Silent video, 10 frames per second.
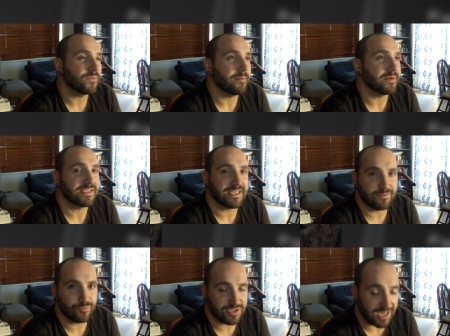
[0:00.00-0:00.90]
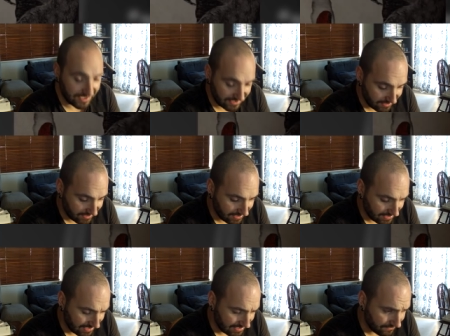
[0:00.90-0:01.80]
I'm Excessive Brutality, this is
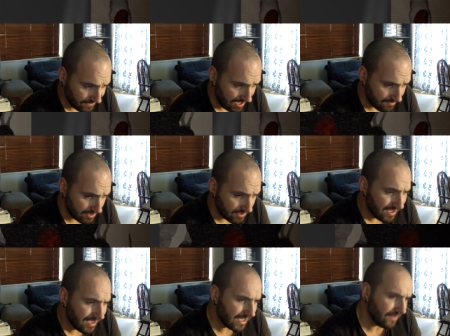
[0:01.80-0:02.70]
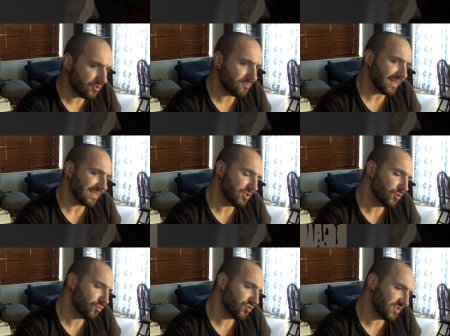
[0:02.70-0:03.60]
Excessive Gamer, giving you my
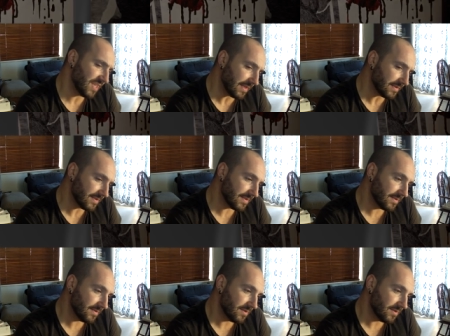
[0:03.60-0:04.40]
two cents